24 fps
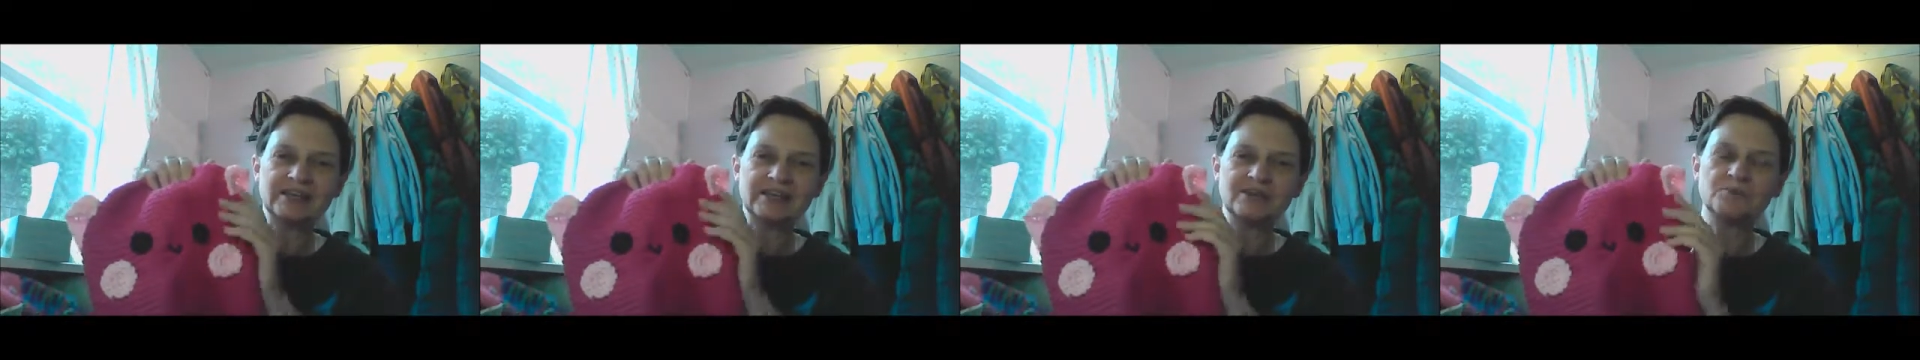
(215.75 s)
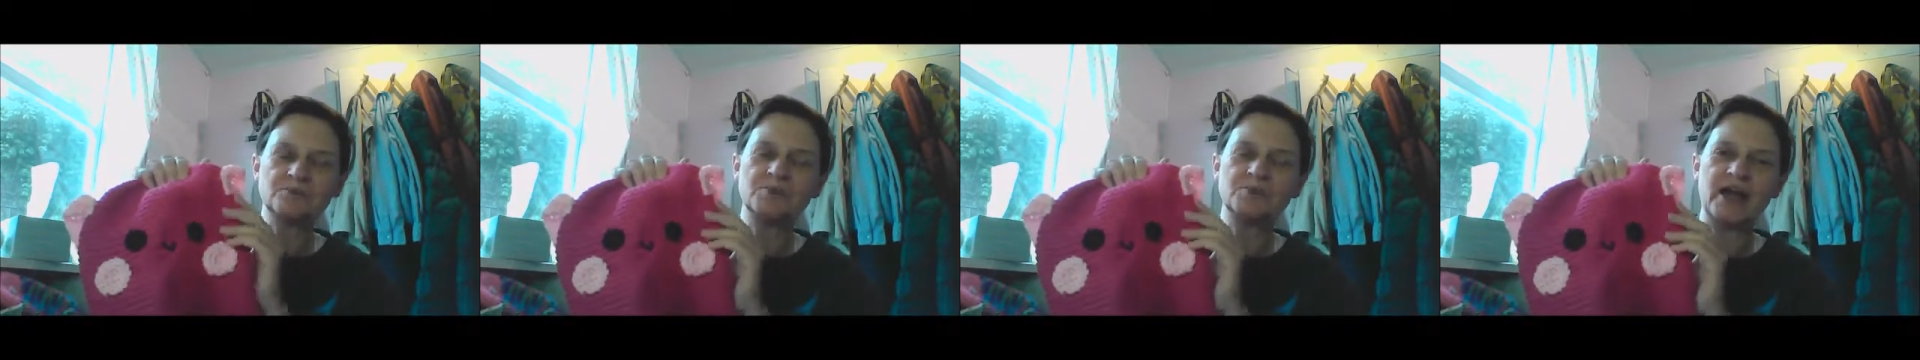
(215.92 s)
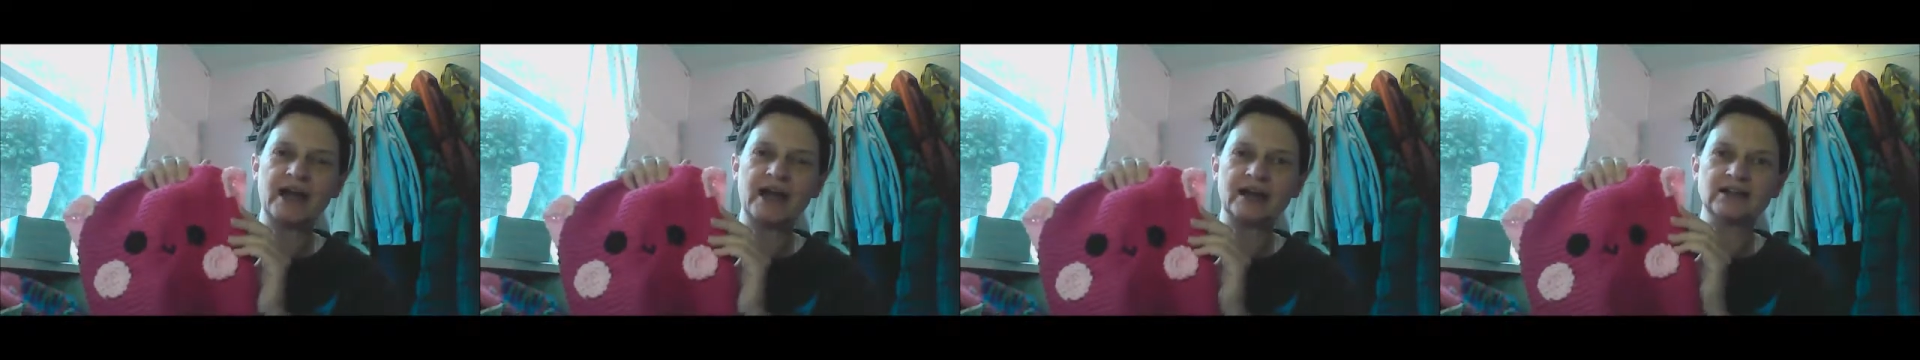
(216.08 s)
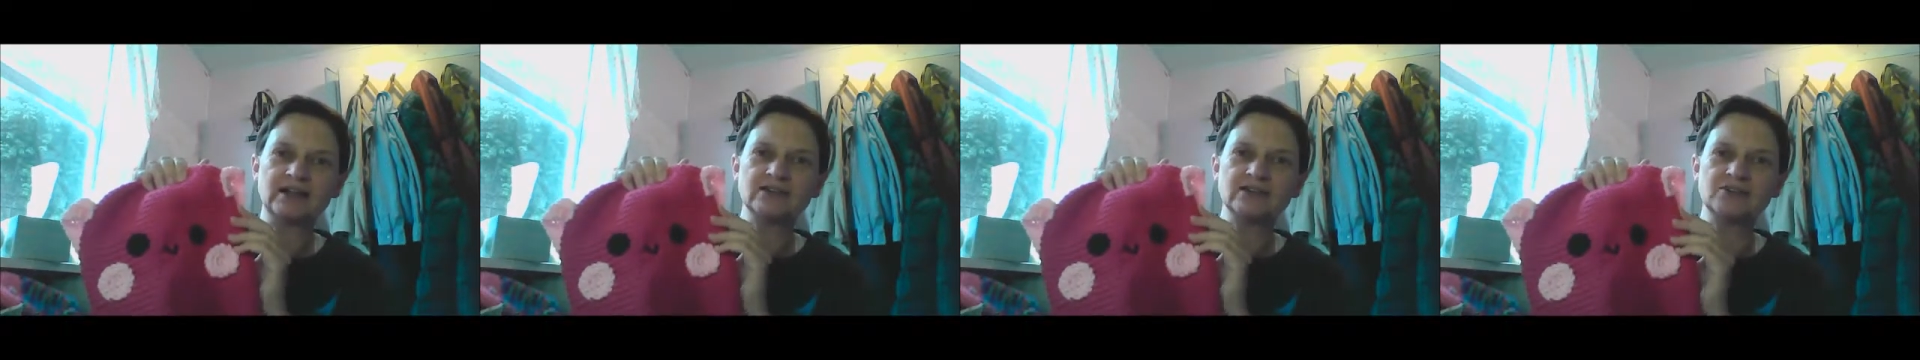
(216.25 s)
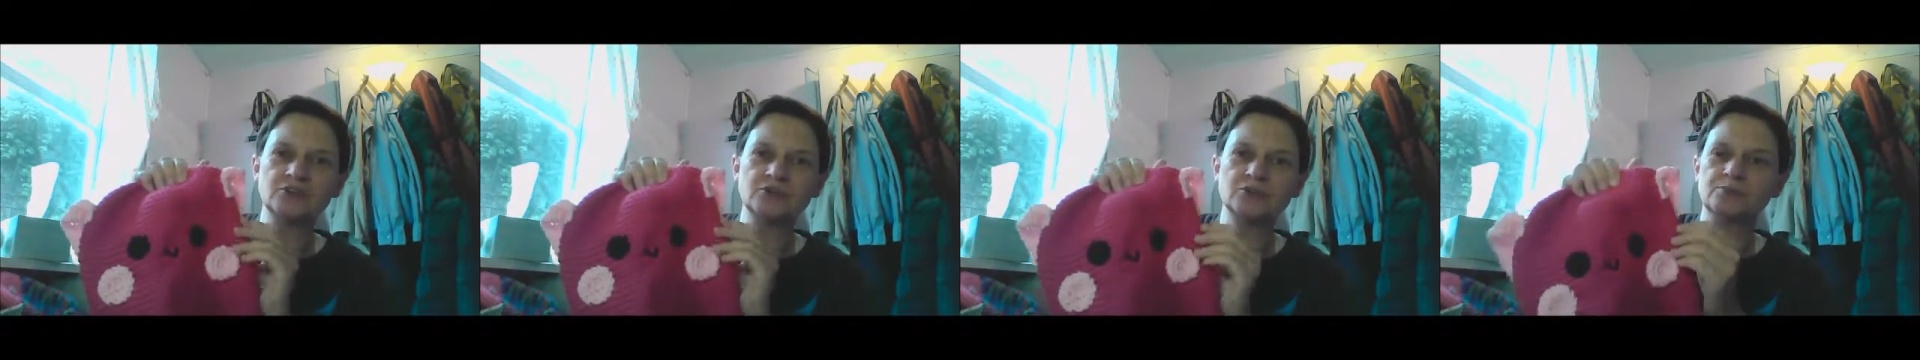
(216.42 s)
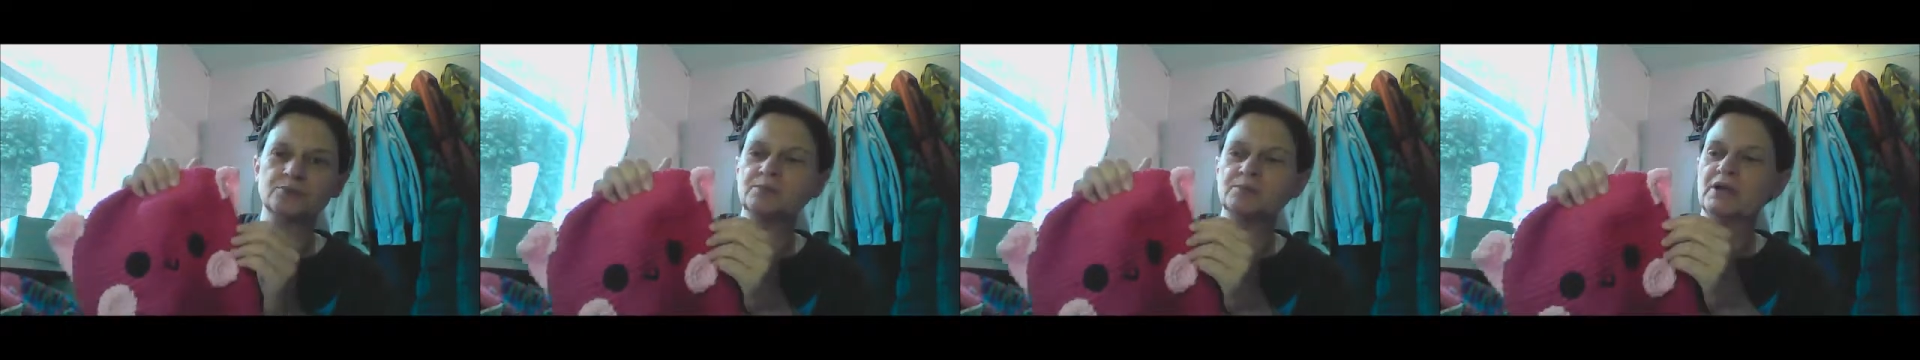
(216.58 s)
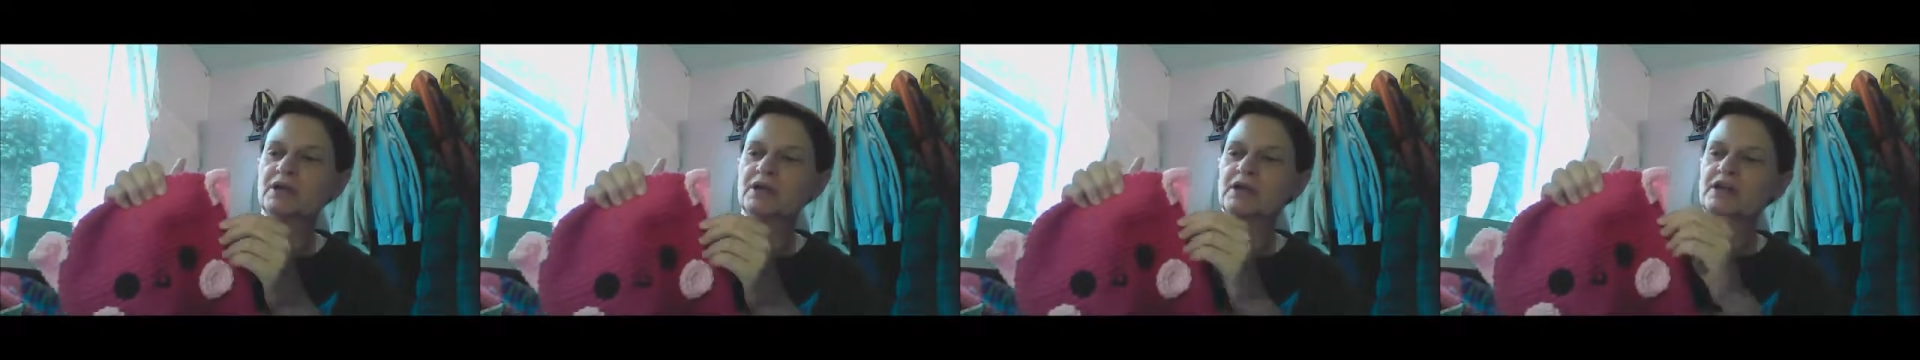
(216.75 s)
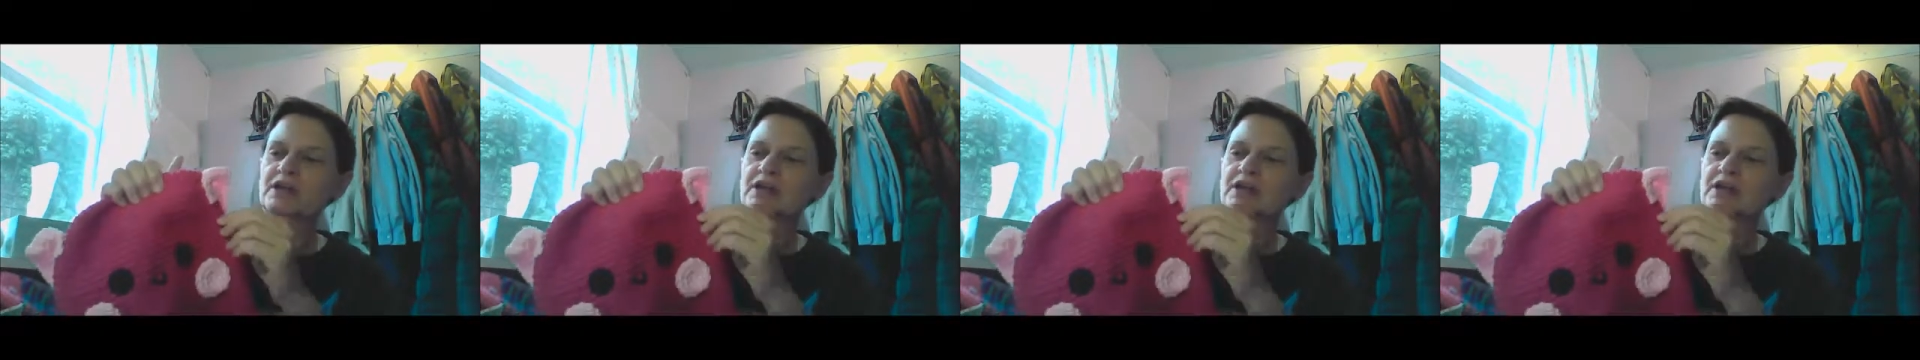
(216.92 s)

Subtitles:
in the back loop,